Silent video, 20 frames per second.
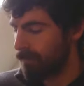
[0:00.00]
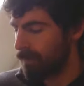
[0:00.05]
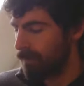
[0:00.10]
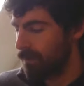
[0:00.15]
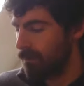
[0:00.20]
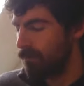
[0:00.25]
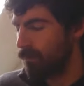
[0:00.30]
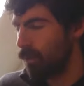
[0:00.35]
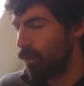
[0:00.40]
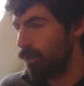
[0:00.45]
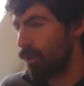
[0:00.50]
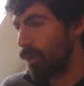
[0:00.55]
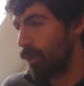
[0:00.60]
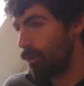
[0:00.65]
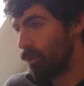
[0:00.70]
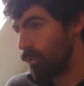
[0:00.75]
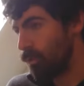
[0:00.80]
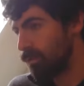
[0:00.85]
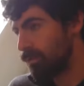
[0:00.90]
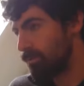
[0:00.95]
More
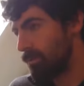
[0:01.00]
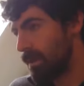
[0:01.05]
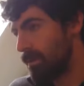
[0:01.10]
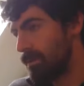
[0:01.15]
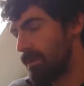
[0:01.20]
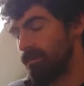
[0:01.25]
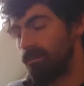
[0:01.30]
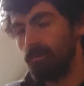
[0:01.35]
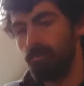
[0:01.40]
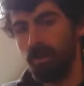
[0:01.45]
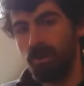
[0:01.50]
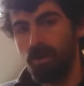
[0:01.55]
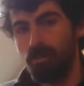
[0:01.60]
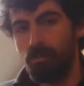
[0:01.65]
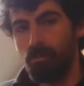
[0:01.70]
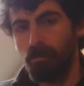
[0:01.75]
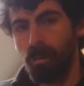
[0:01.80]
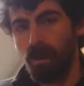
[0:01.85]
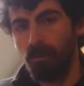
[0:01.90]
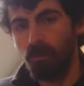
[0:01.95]
gold maybe for
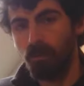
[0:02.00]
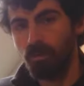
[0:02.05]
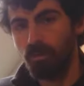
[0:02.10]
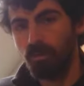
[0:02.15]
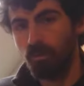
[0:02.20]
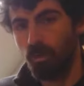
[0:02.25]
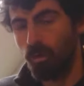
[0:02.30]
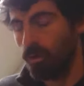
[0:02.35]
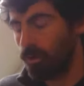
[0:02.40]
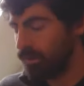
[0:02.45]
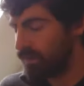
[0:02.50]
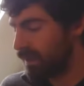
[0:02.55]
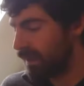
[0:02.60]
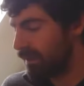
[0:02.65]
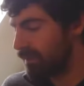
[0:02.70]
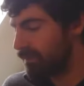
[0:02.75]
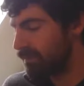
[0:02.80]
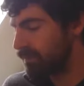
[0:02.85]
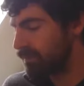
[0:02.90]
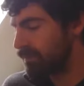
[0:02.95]
bourbon barrels or
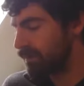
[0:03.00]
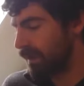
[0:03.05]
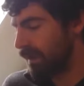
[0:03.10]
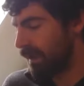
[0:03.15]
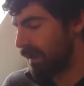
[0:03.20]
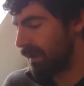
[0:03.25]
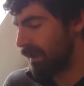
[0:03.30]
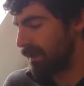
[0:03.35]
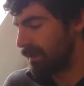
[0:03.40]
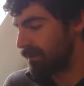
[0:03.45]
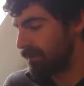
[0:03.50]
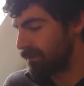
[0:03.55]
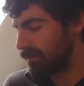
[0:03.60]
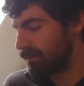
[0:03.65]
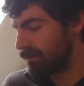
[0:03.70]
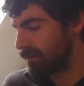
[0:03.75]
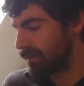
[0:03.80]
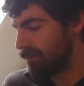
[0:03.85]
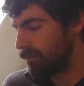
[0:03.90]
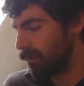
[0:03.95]
hogsheads,
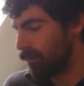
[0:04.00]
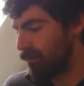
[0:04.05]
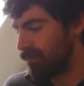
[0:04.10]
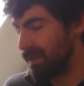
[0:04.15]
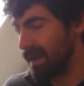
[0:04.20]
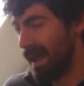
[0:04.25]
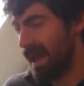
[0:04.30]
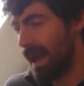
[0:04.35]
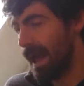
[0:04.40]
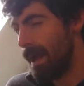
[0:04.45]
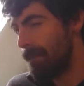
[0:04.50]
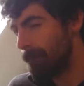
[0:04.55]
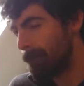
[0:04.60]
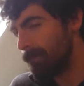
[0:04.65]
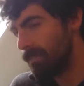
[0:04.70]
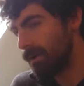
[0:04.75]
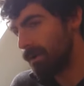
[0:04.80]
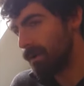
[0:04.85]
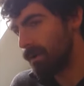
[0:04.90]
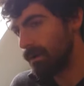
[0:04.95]
and more of an
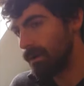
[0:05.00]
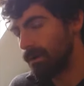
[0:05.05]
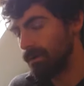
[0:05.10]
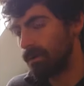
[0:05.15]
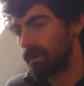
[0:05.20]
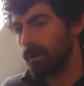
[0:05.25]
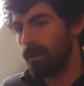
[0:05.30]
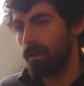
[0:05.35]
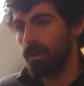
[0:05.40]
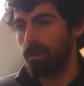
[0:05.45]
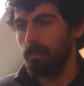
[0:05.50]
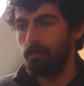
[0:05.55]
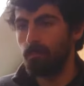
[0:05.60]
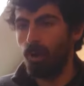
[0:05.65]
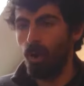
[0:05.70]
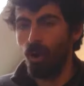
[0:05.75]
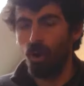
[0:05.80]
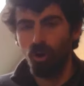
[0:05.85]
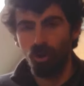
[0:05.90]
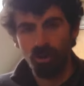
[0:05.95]
amber
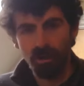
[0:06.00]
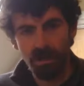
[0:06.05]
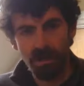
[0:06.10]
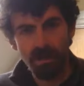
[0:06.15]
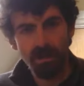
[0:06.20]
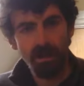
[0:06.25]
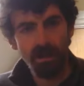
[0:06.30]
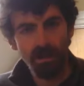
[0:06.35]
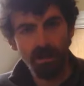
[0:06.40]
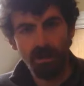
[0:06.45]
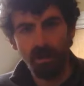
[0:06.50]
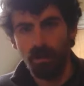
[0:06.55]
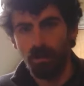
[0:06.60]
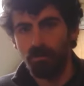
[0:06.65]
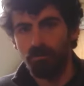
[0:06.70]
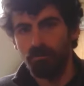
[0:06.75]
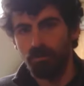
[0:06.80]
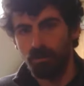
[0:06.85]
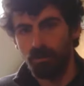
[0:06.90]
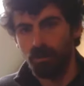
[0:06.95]
mahogany kind of colour
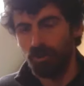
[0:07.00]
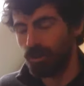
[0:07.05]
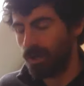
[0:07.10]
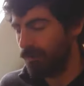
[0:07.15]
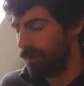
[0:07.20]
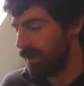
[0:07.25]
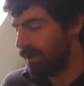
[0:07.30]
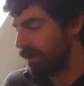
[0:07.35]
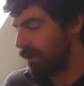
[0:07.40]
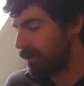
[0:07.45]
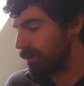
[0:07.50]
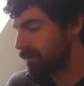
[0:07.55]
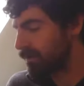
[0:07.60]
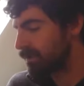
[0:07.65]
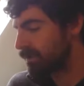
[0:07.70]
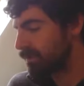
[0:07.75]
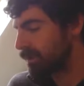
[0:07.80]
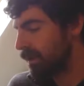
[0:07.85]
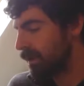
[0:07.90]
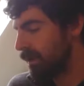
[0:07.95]
for sherry
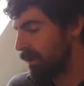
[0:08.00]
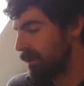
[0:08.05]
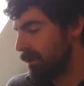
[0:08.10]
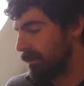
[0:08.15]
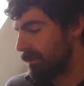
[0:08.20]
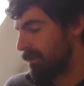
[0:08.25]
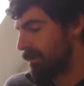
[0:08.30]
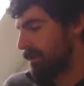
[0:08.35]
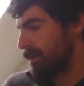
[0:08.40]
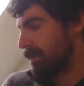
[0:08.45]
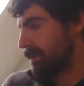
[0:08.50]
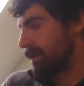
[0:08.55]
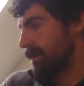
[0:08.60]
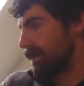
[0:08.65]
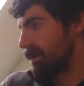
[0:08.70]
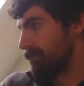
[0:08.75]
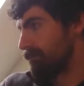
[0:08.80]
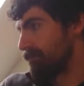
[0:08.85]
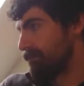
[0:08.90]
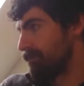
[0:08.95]
casks.
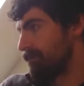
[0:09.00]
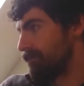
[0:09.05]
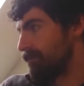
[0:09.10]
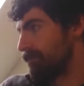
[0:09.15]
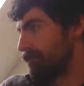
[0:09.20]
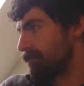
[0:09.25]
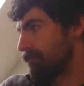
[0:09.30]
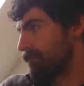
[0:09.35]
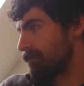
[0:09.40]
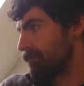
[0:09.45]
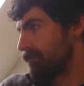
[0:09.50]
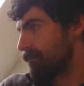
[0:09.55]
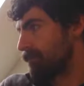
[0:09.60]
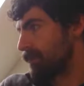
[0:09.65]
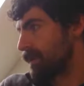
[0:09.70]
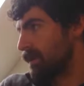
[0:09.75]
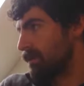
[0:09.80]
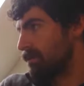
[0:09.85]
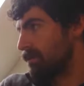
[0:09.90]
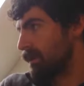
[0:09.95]
But
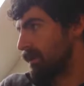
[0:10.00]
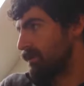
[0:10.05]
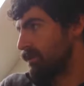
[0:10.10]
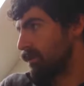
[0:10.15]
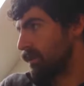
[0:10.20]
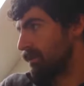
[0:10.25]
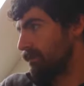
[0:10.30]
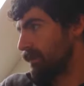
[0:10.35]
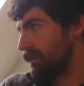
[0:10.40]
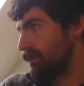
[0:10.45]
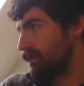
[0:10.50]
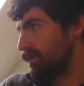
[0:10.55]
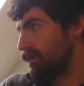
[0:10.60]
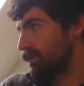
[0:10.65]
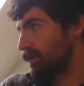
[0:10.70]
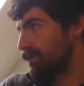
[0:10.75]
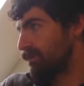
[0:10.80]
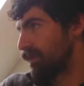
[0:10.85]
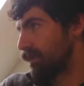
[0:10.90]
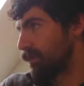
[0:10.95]
it's not giving us too
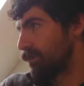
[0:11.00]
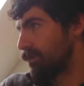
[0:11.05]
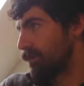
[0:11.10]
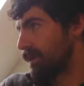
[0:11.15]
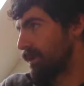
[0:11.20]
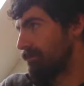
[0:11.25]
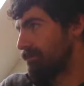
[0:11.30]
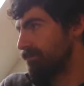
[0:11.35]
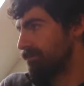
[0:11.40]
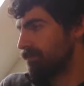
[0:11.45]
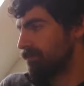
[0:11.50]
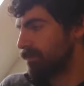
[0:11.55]
much of a clue here.